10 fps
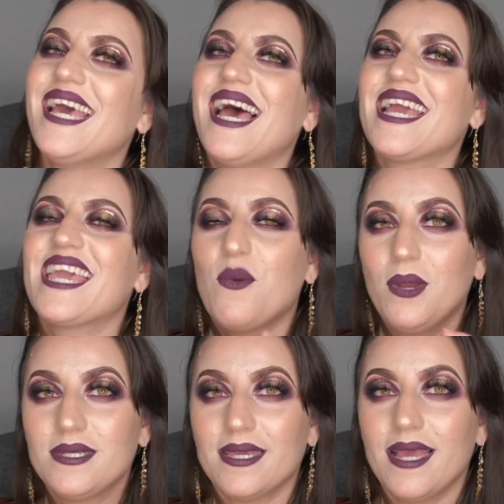I can't
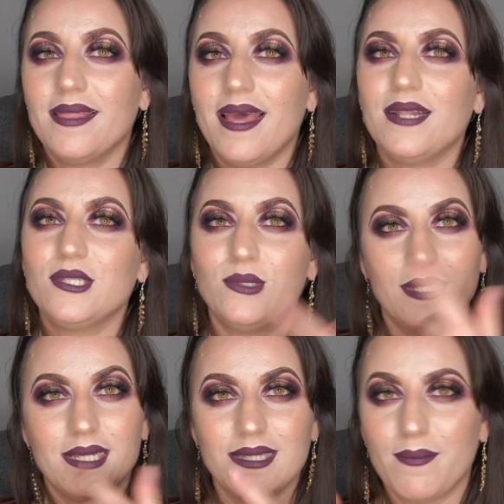wait to get that to
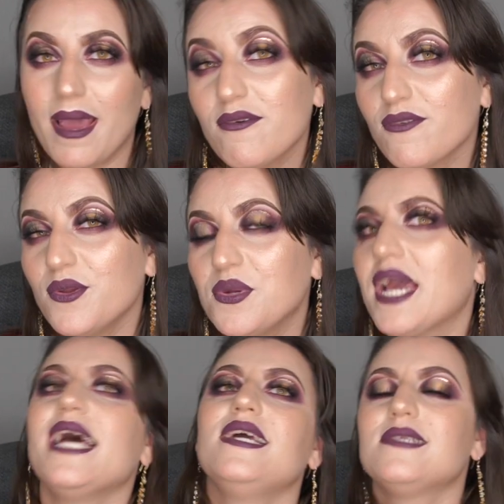test them out for you
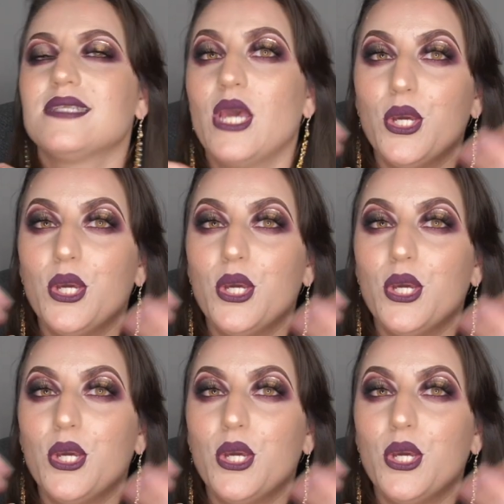guys.